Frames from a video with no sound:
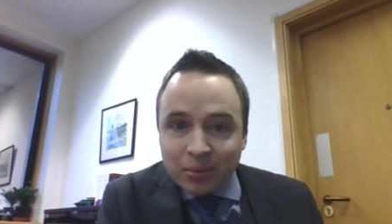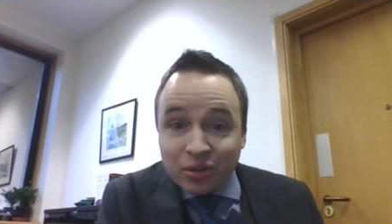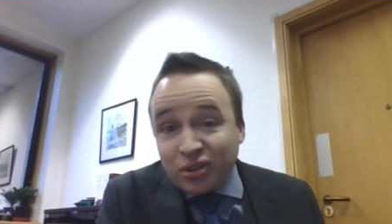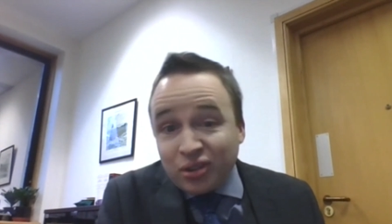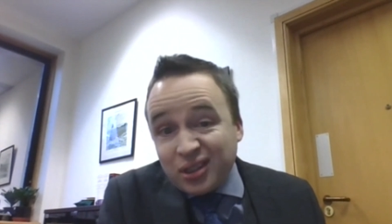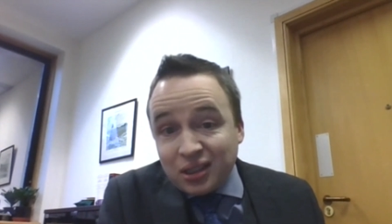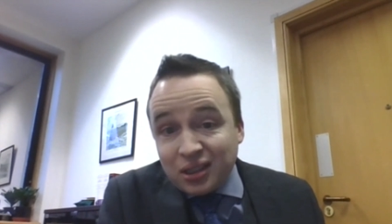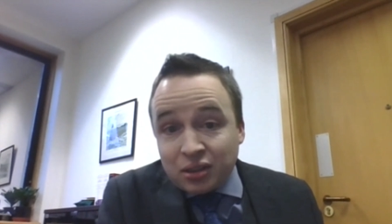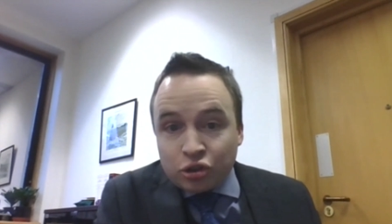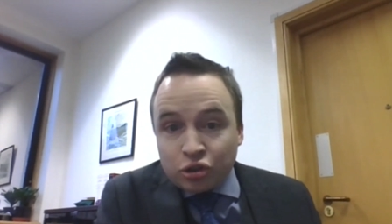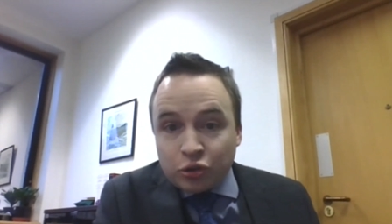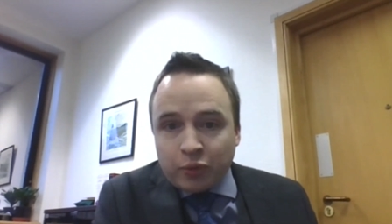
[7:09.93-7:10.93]
because sitting as
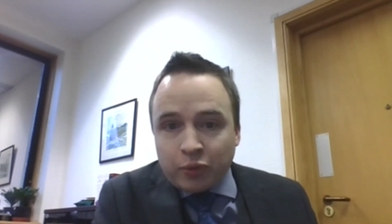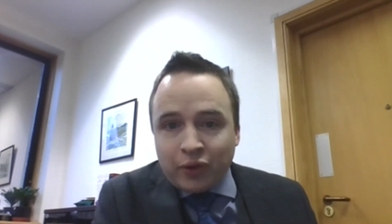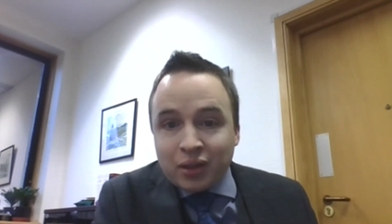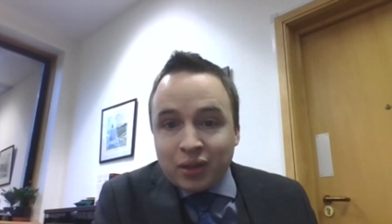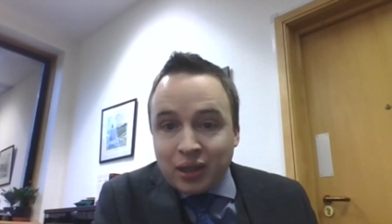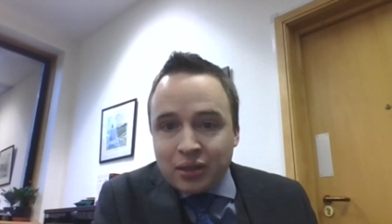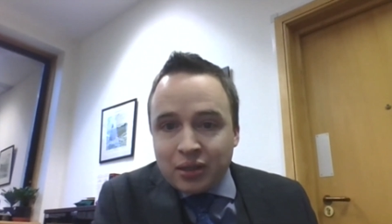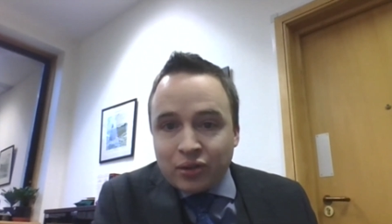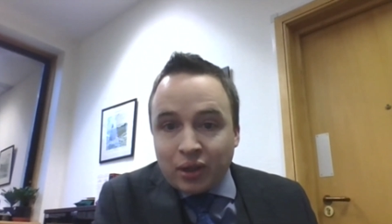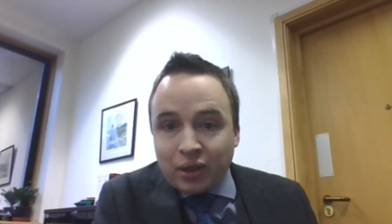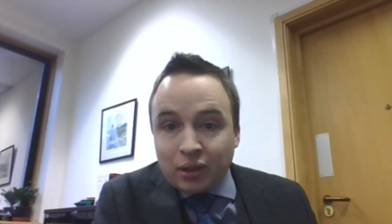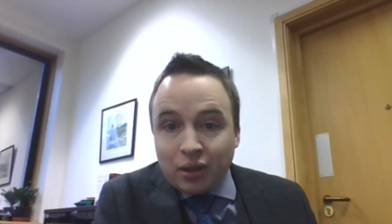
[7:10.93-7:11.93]
a judge provides an
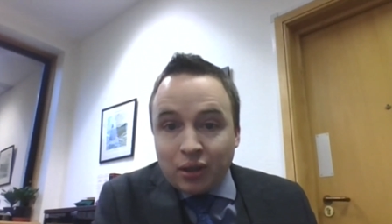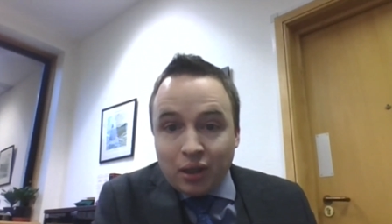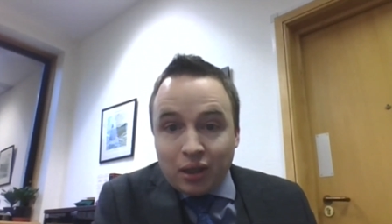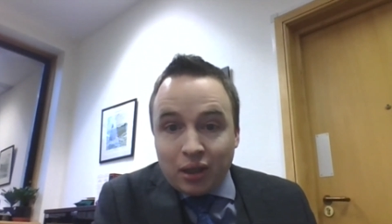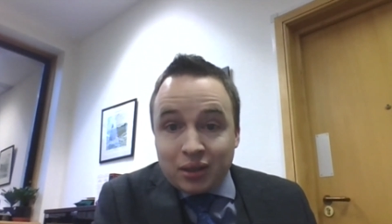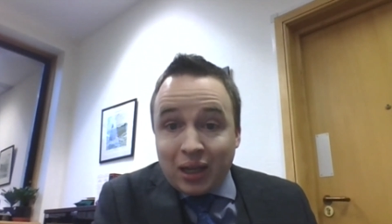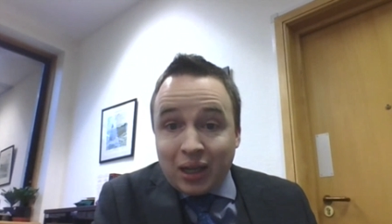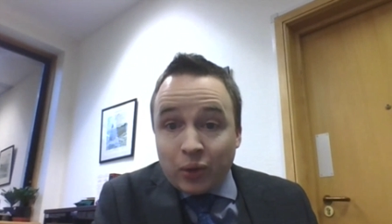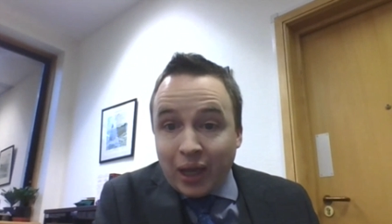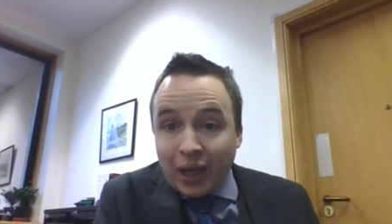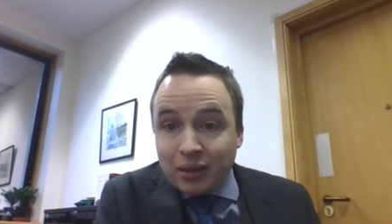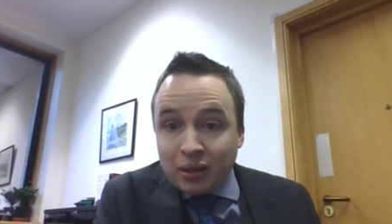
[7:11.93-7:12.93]
insight into how
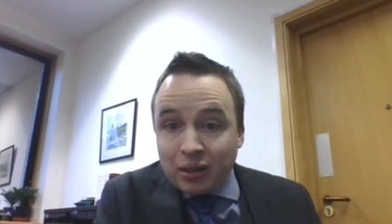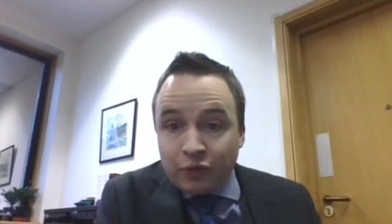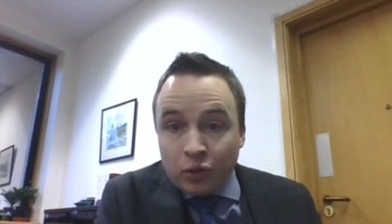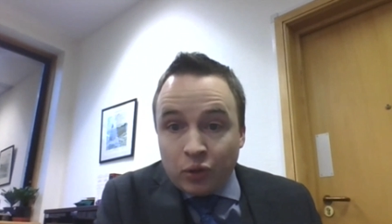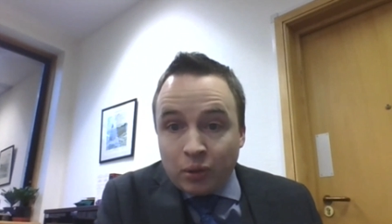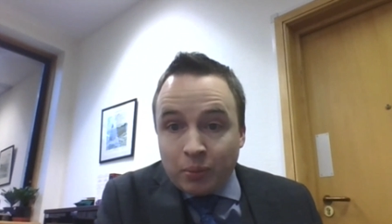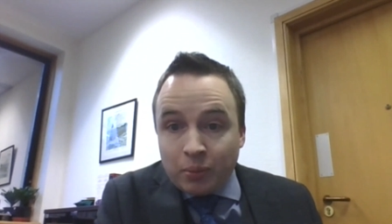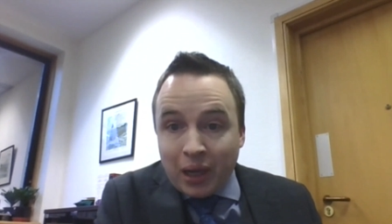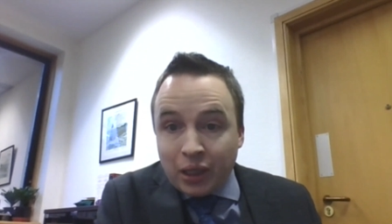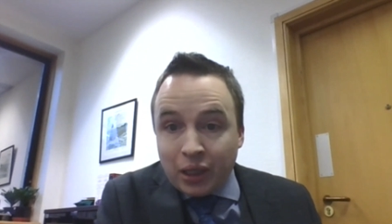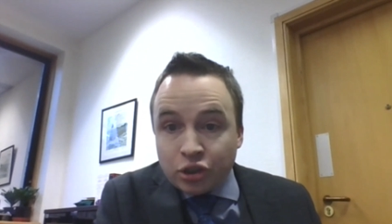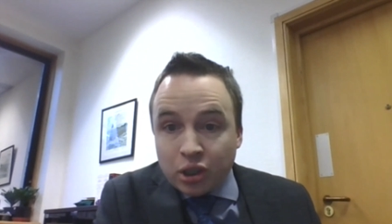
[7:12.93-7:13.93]
cases are viewed and
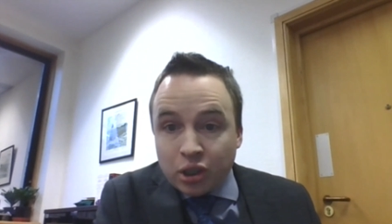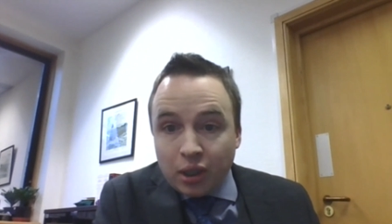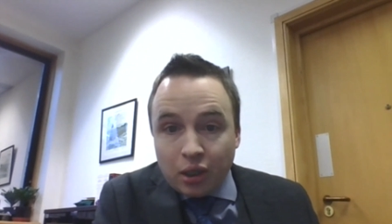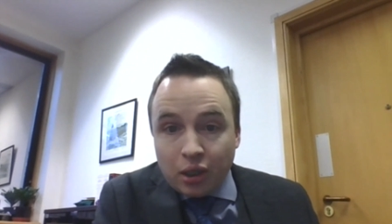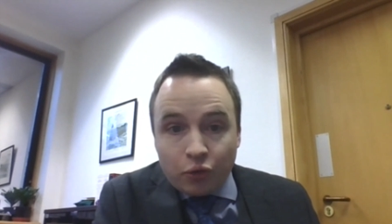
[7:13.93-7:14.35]
managed